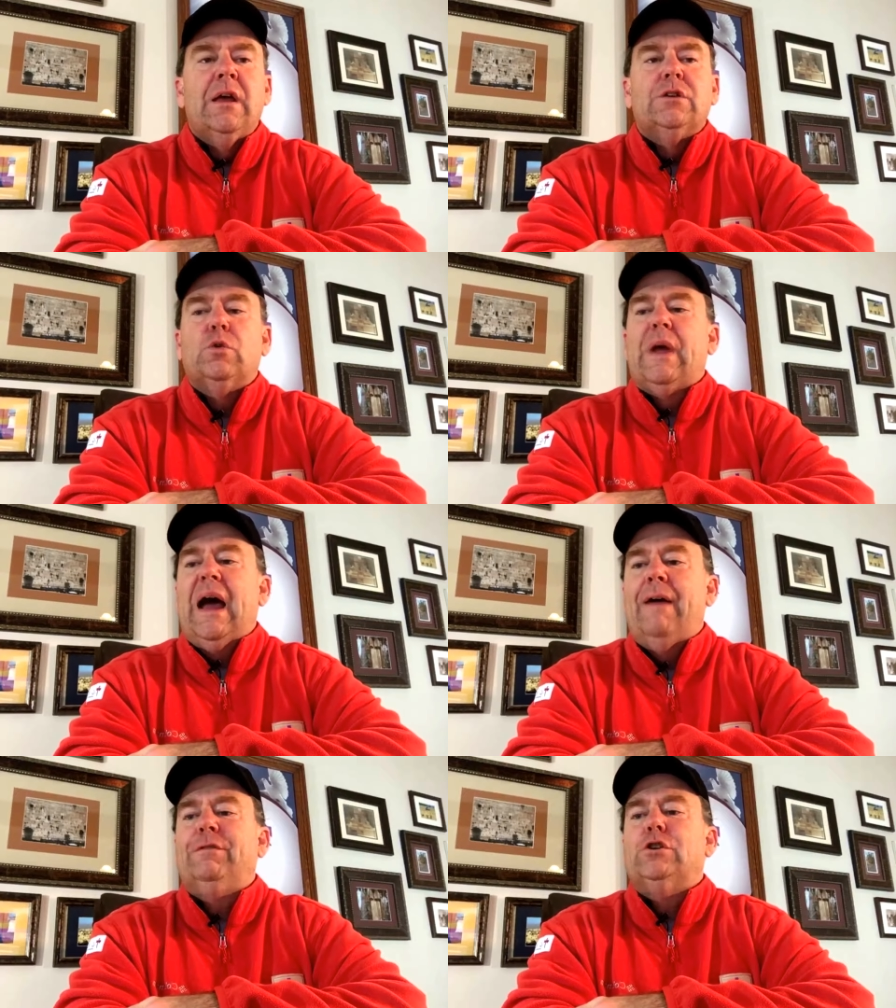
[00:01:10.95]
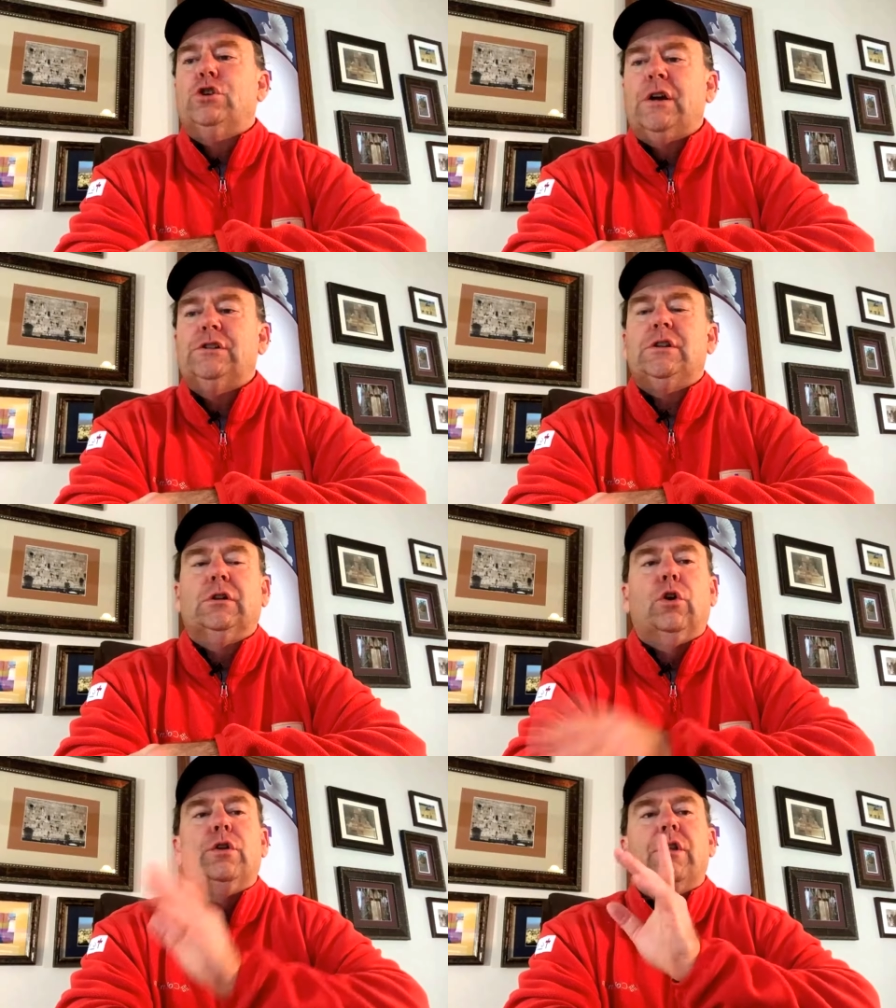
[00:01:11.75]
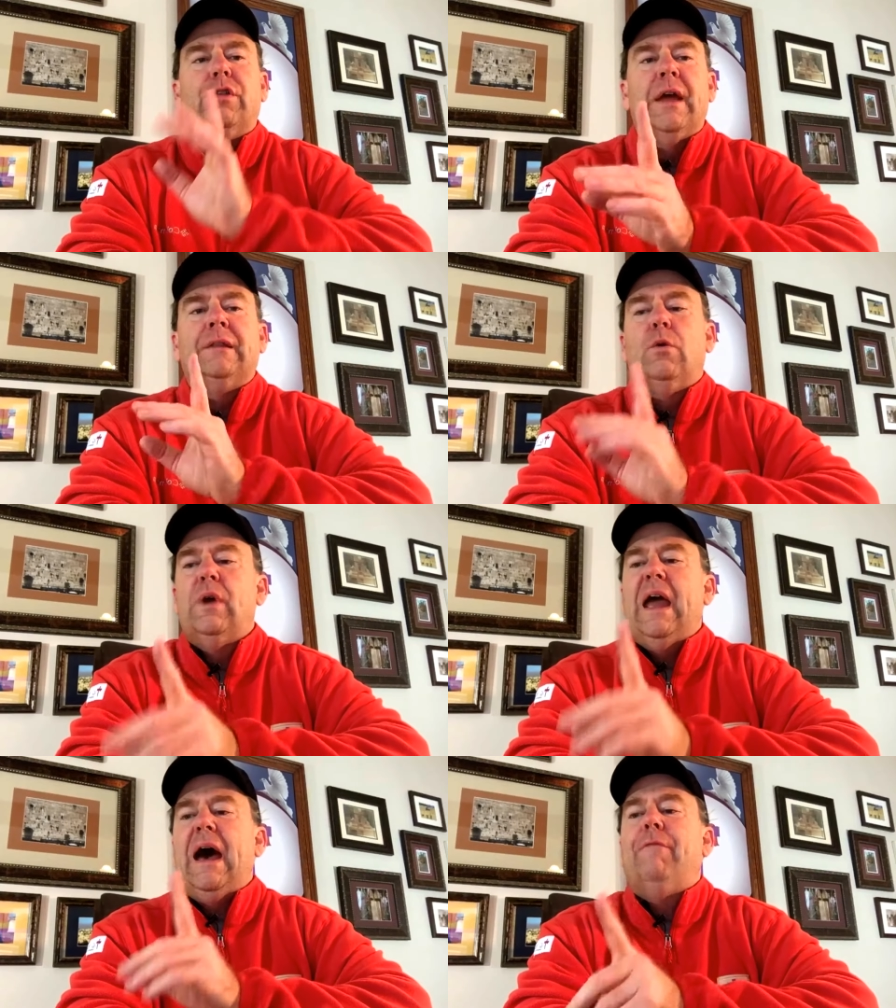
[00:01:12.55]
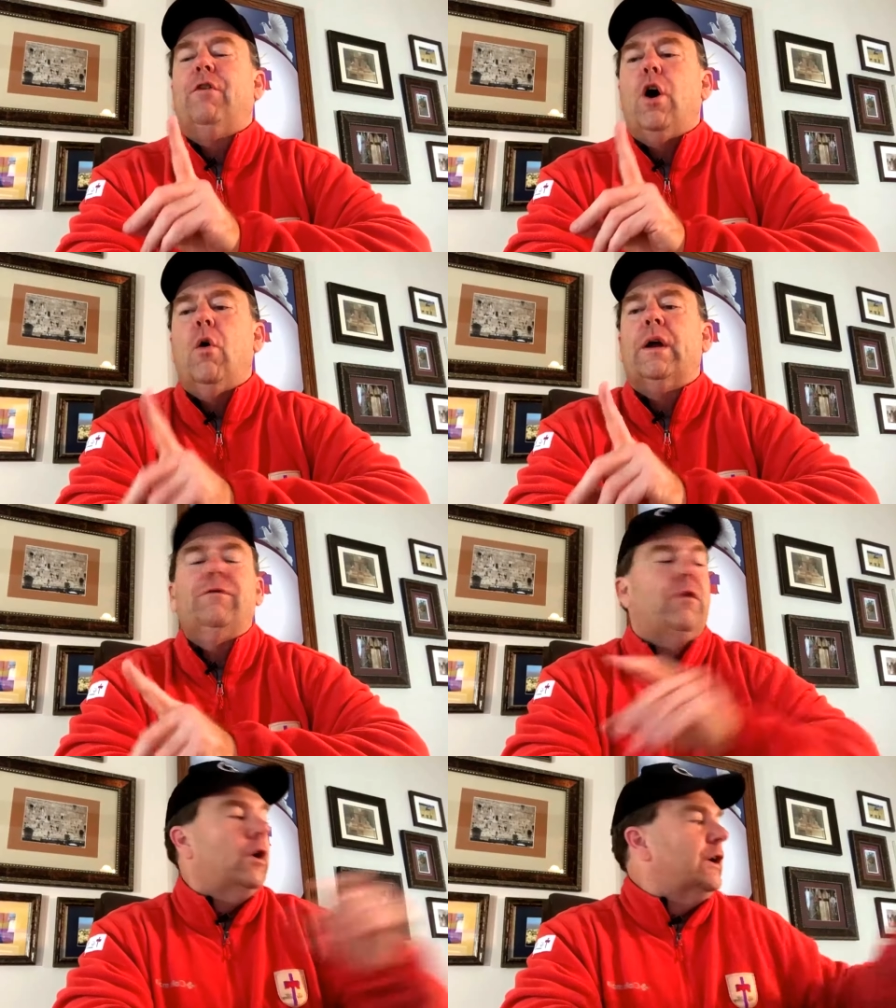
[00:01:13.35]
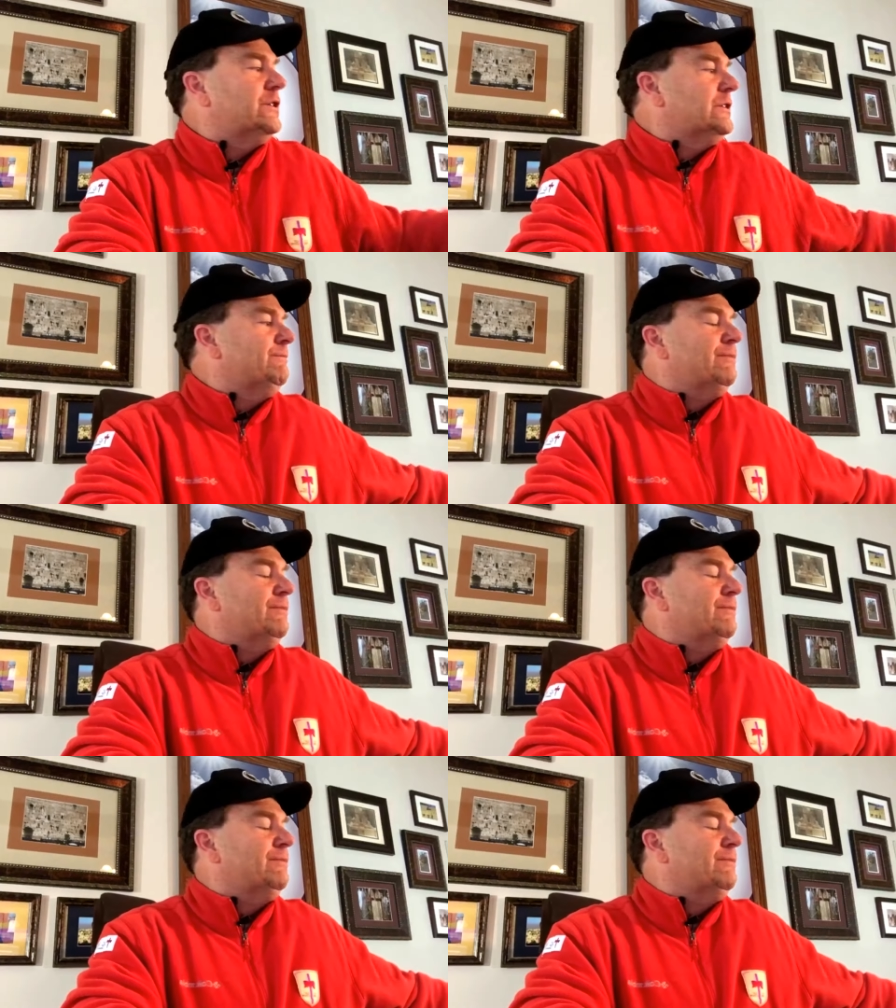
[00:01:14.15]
So we have to trust in the Lord. The thing that we have going for us